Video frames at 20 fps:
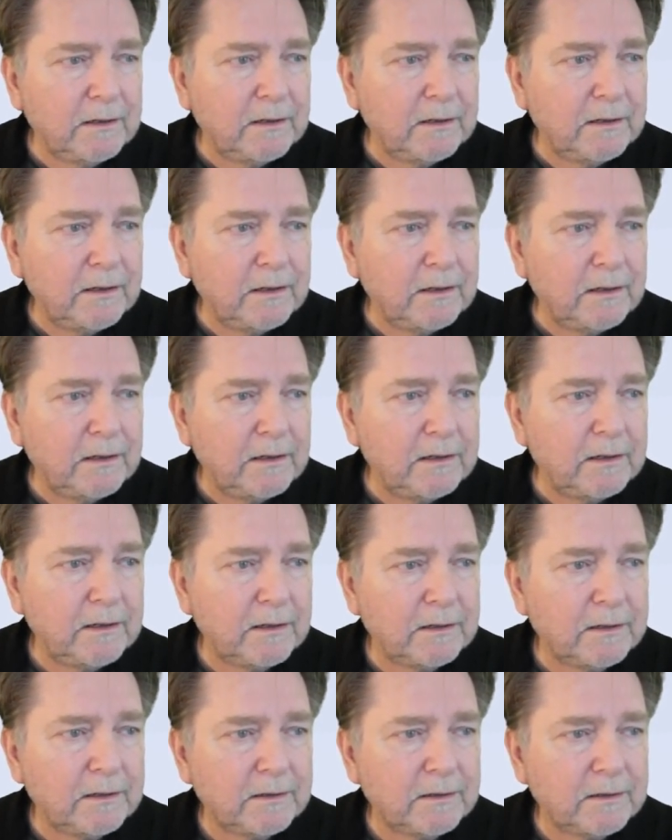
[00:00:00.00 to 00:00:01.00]

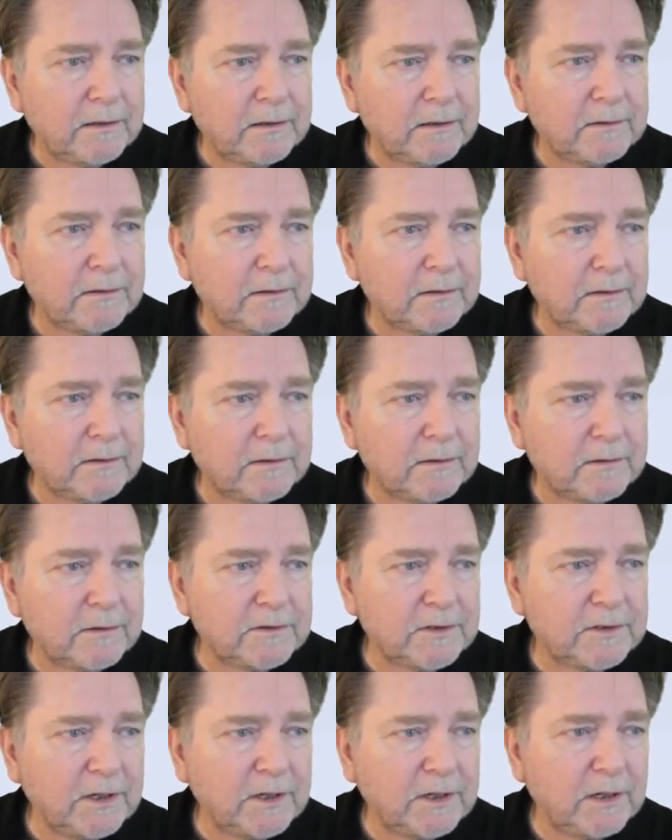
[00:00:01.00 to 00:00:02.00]

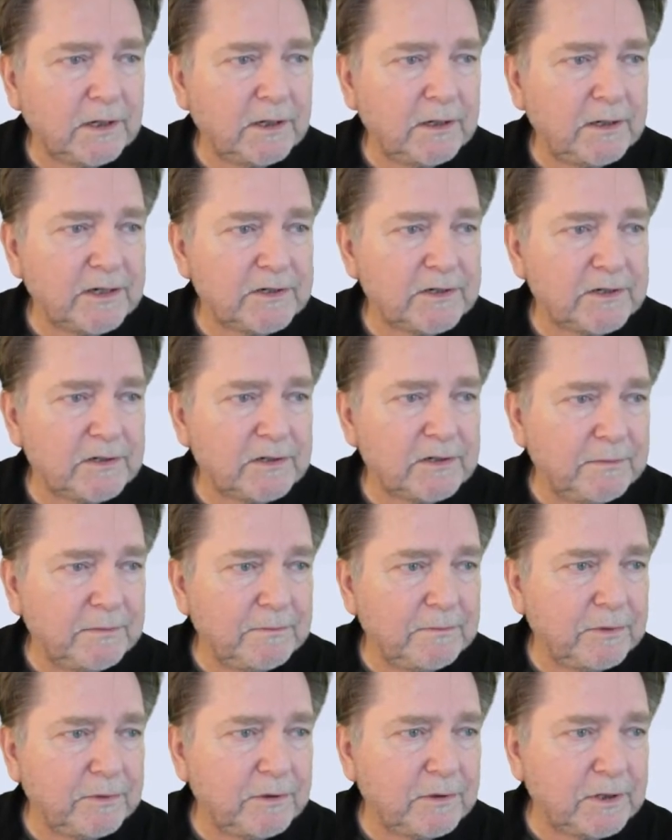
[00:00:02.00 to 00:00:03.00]
Goes on, national
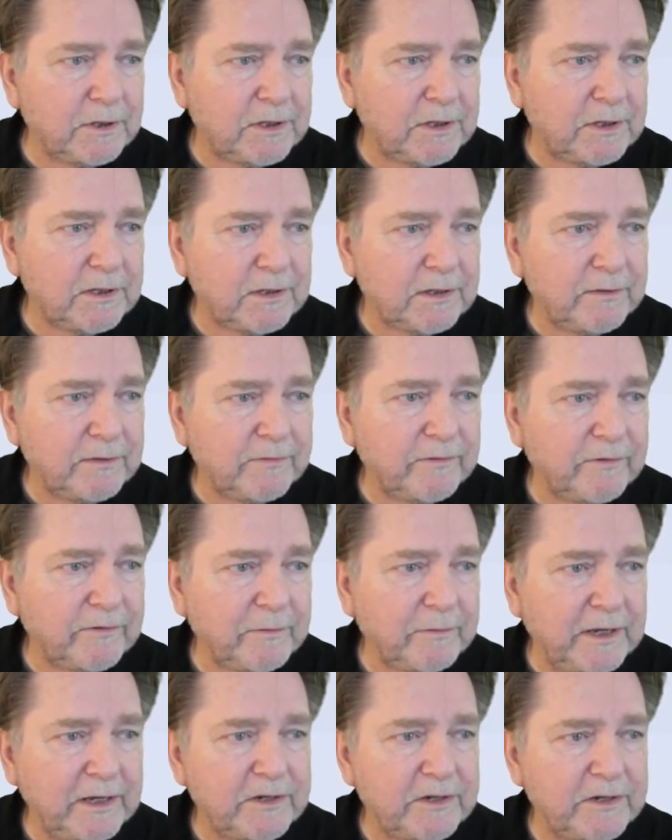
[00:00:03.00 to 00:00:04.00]
input
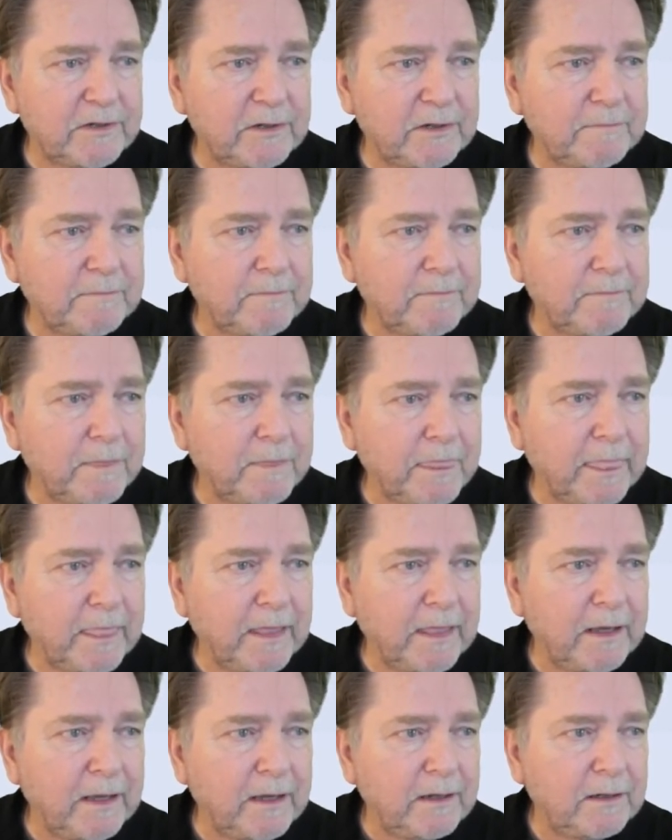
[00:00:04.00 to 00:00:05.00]
information,
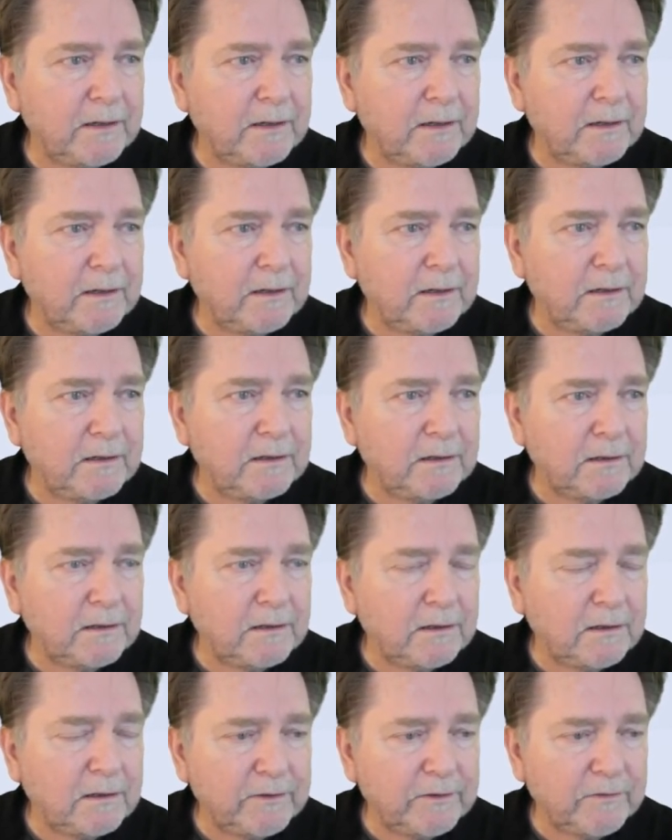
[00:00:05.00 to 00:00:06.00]

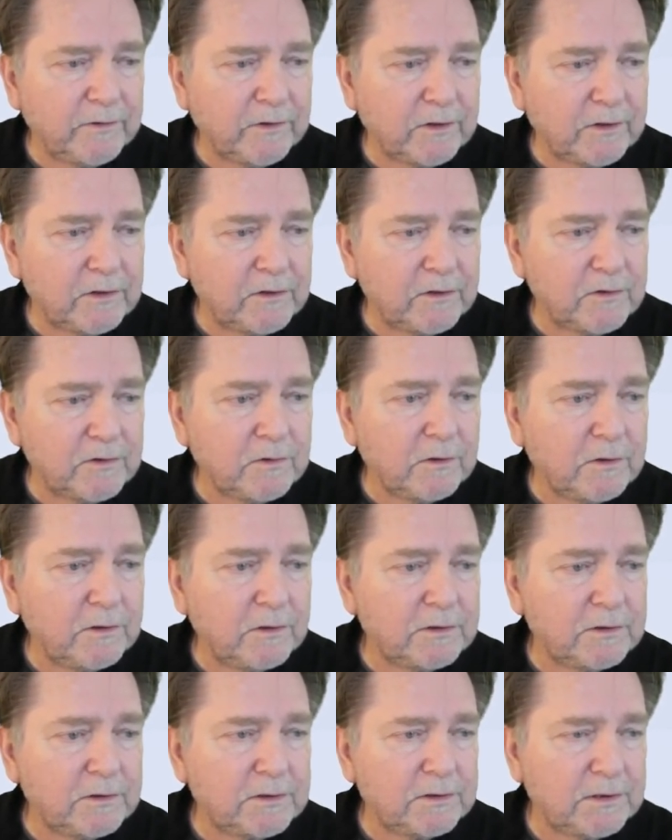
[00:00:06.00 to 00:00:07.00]
all the different
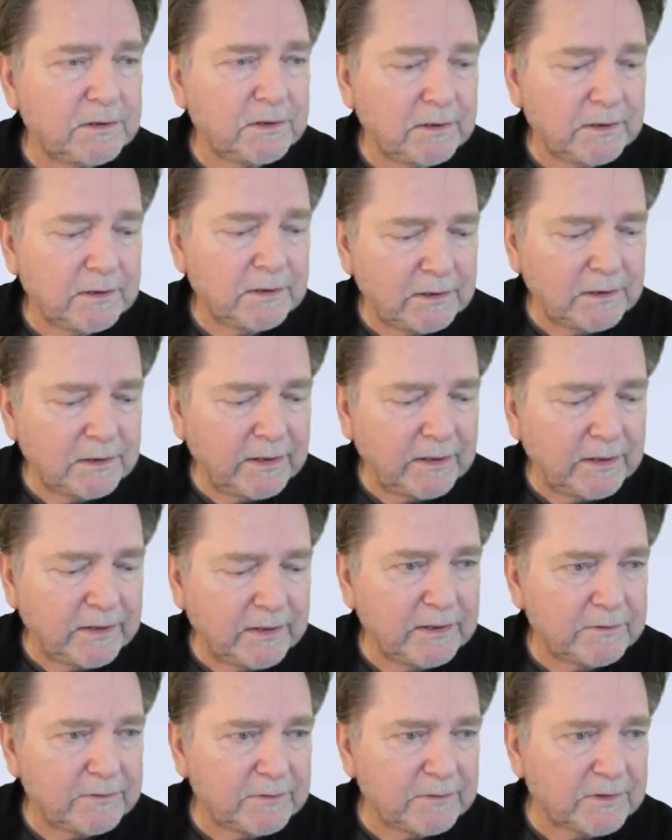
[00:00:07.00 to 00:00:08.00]
controls.
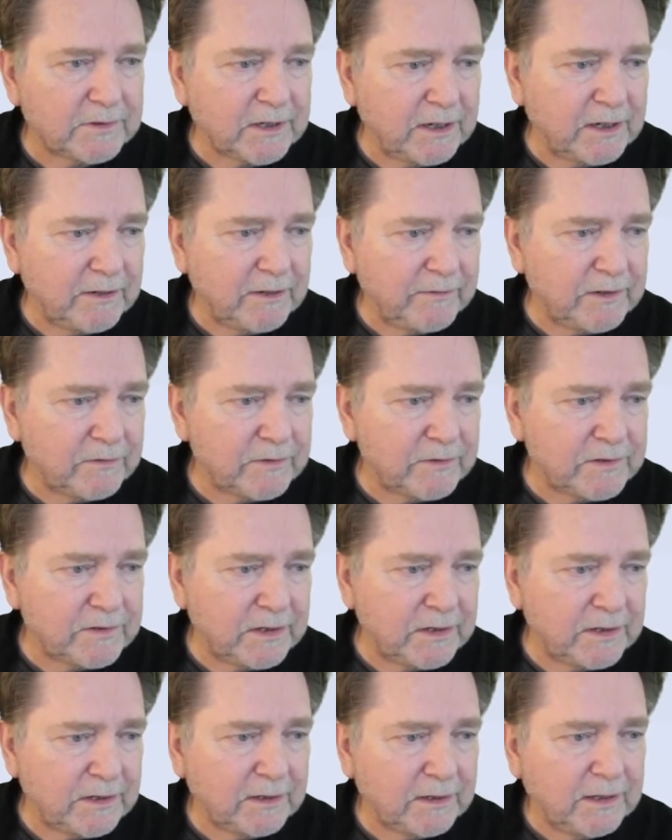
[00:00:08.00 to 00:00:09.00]
This was kind of
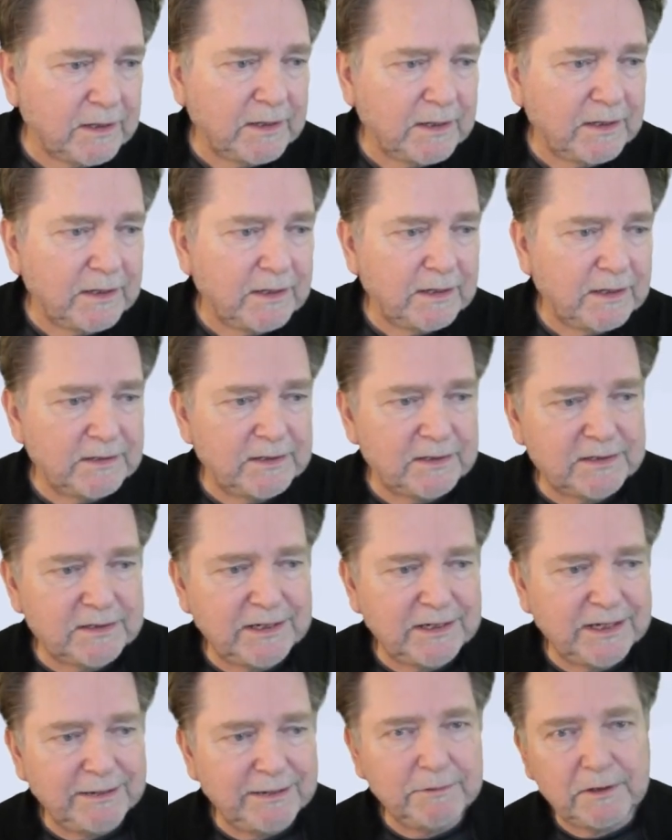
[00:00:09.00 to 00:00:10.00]
interesting. It says
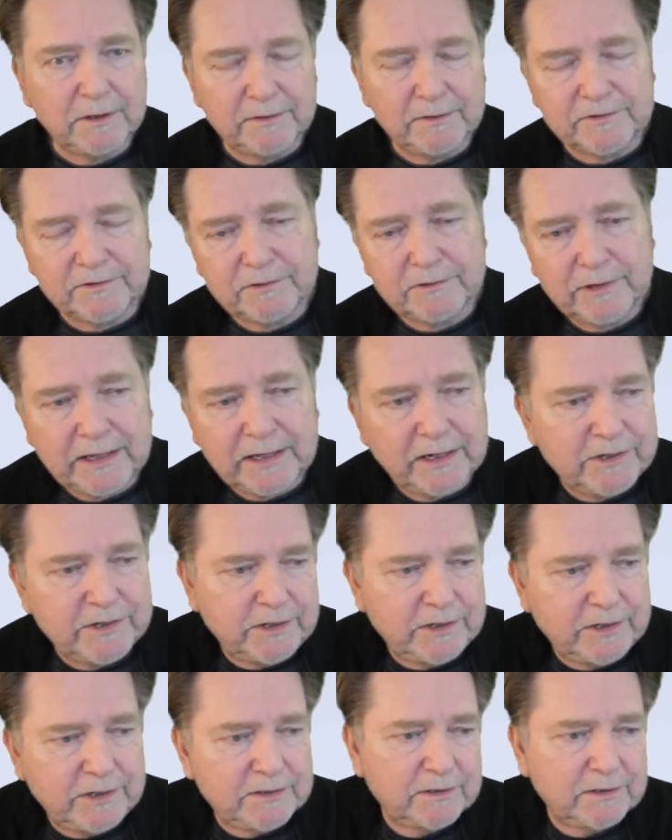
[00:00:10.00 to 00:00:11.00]
table of
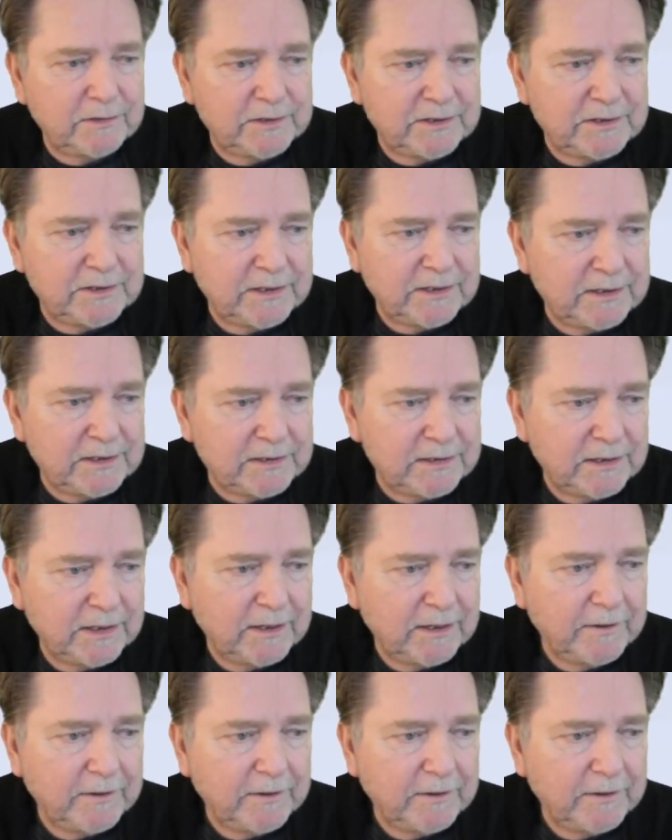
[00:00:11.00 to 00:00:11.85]
strategies. So it says